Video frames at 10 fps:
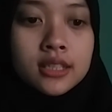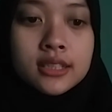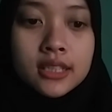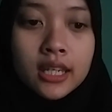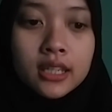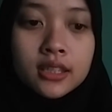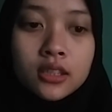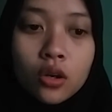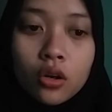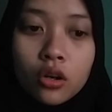
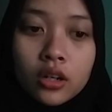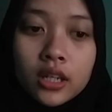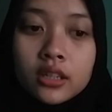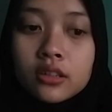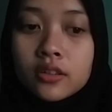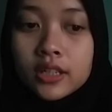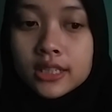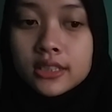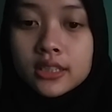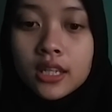state, or
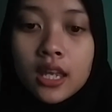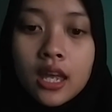occurrence